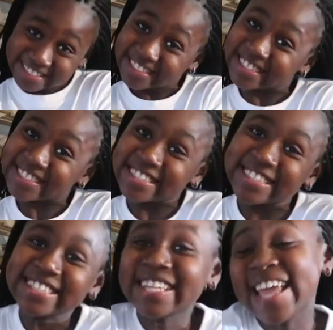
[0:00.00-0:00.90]
That's
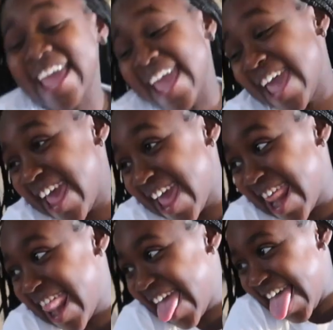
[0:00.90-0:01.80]
right. You gotta
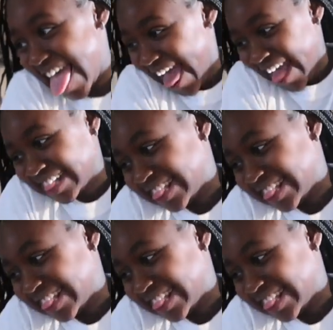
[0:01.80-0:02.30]
be an example.